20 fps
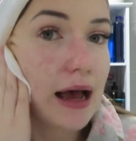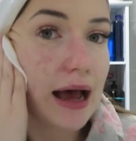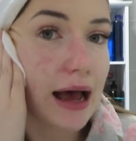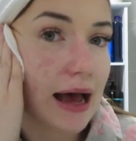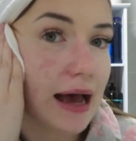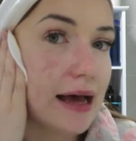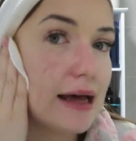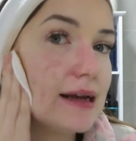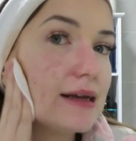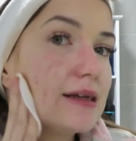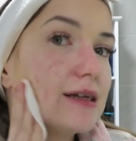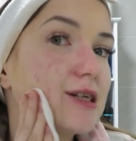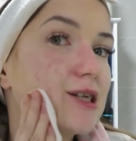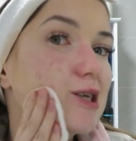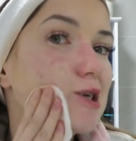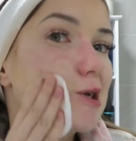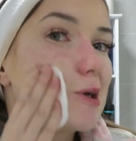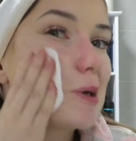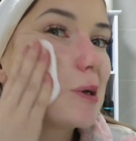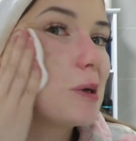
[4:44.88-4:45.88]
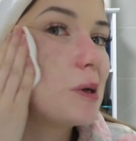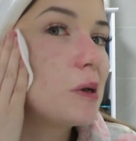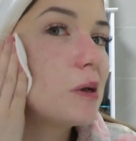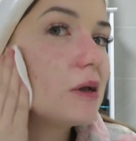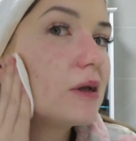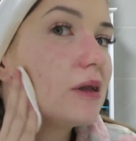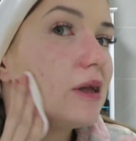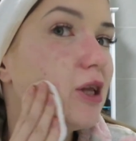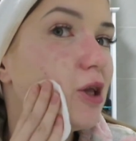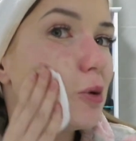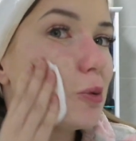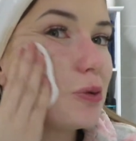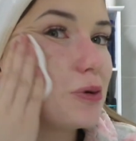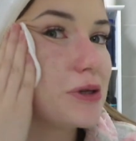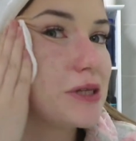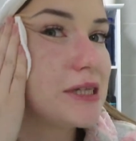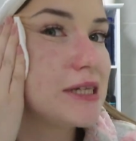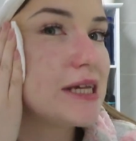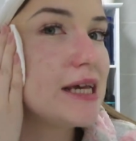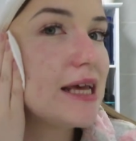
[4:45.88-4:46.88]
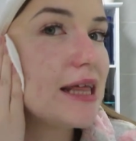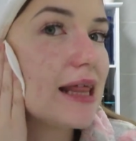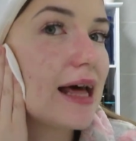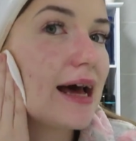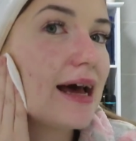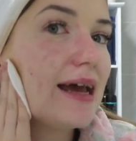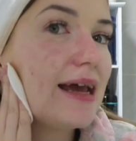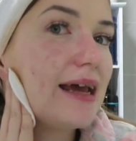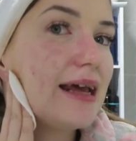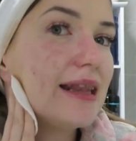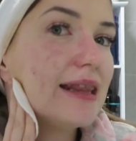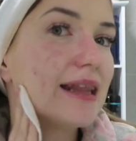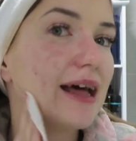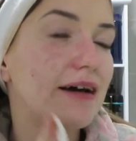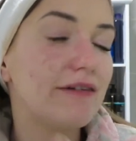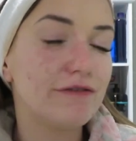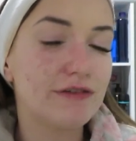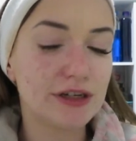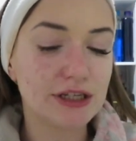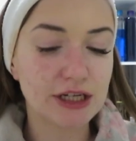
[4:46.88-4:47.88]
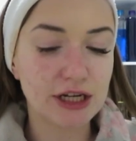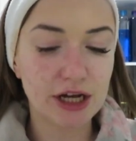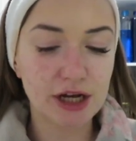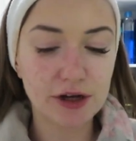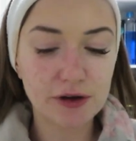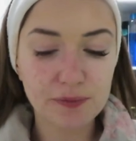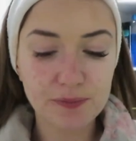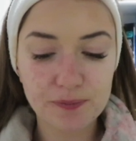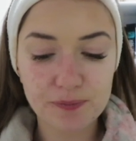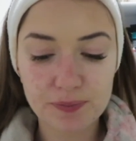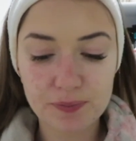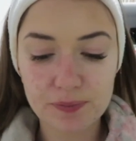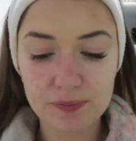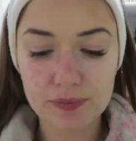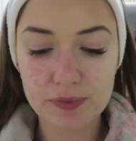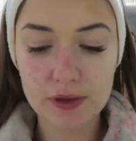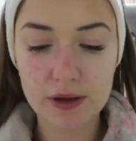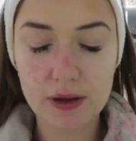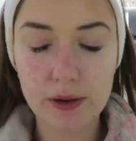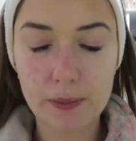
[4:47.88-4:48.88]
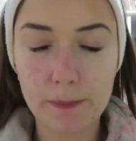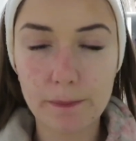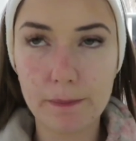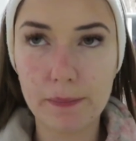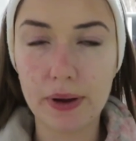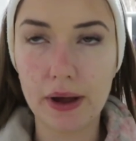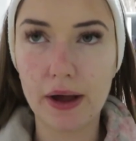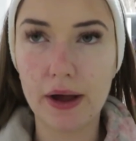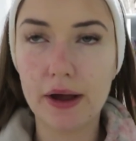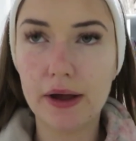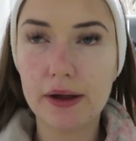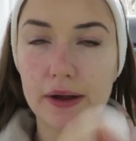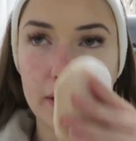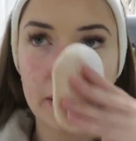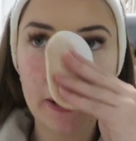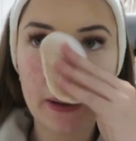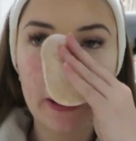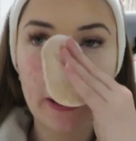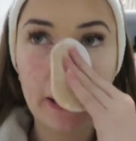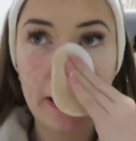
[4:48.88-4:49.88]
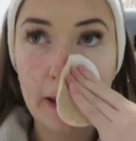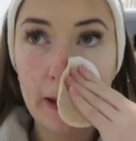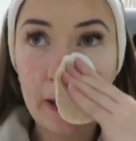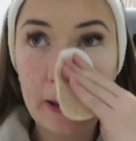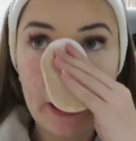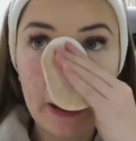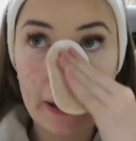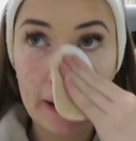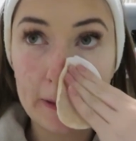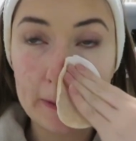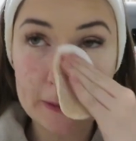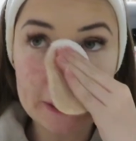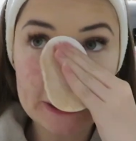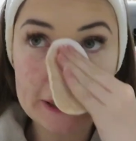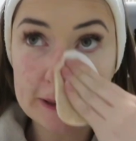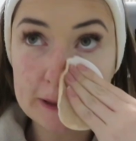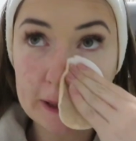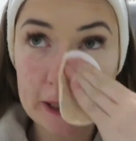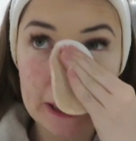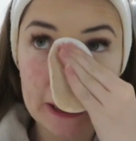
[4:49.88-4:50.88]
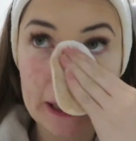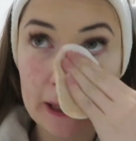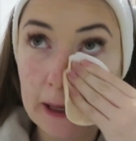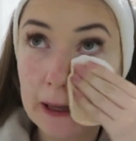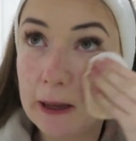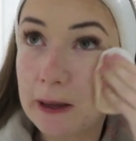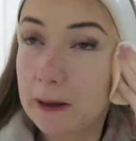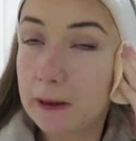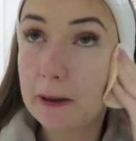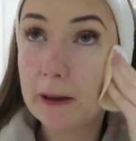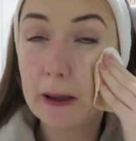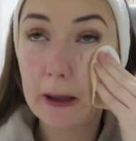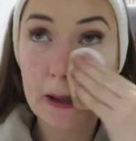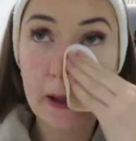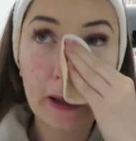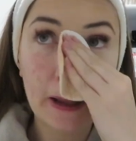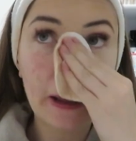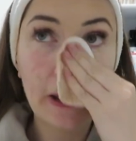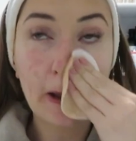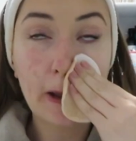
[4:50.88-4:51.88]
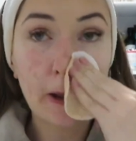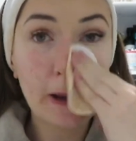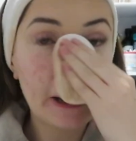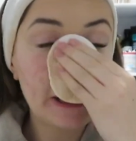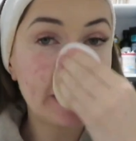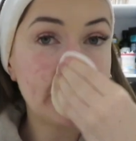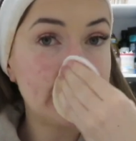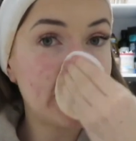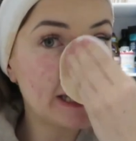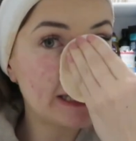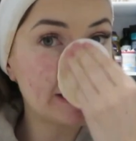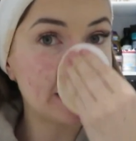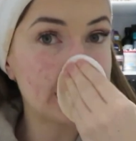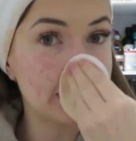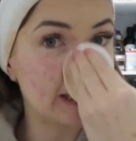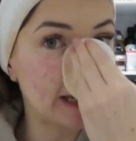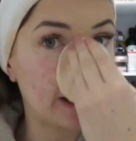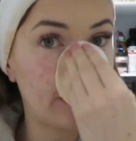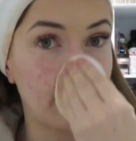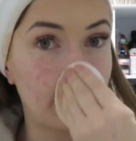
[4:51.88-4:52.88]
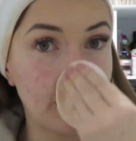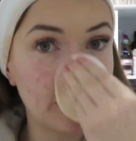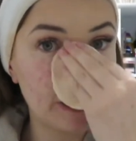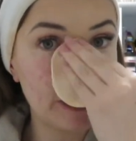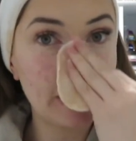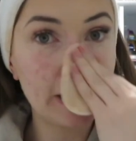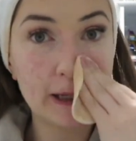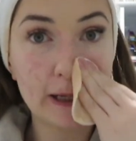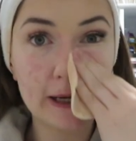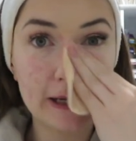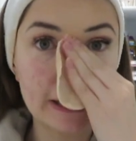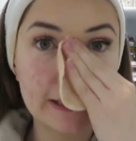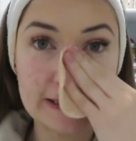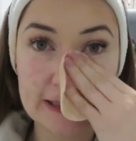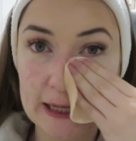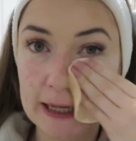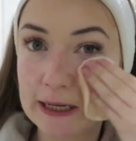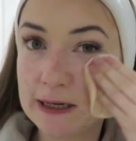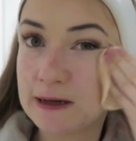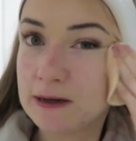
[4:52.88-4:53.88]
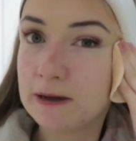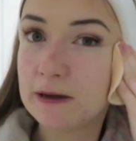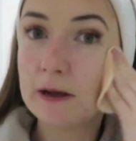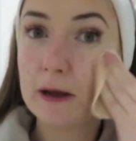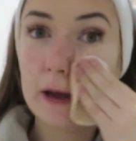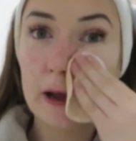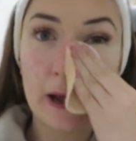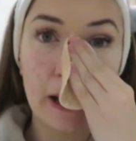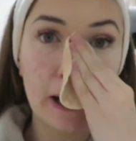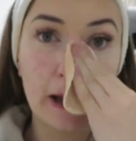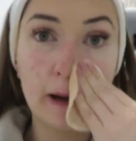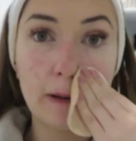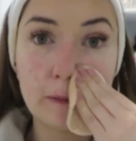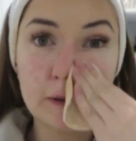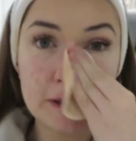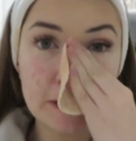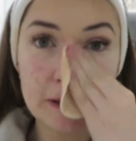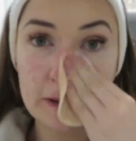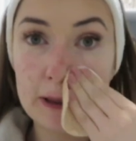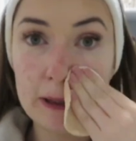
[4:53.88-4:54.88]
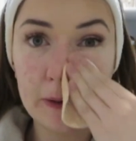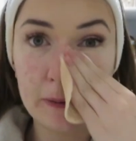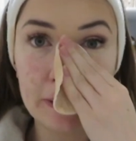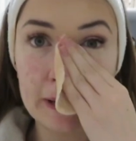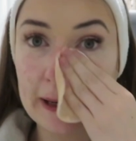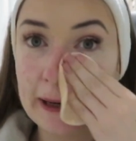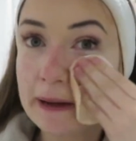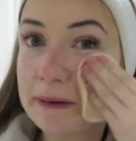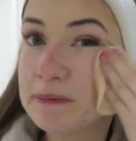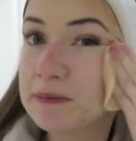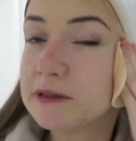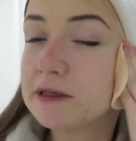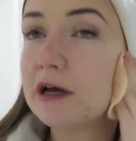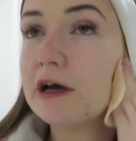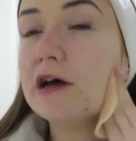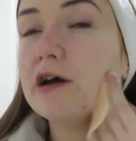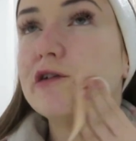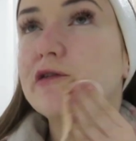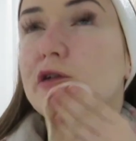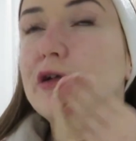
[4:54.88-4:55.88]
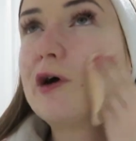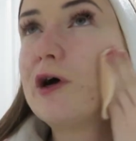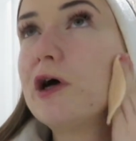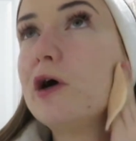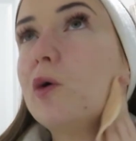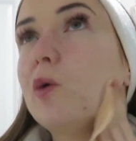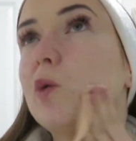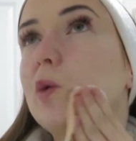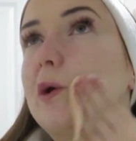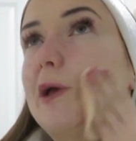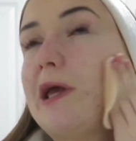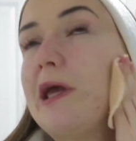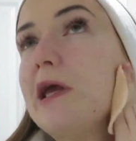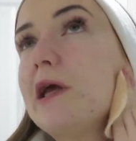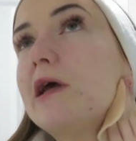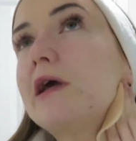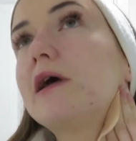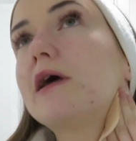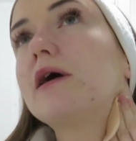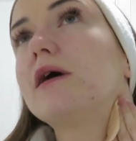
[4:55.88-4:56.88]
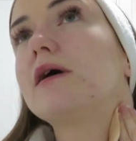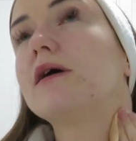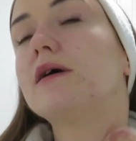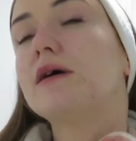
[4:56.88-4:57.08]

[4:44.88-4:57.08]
and you will see that in that video, but I'm just gonna test this out. I think, like I said, I'll do little clips over a week,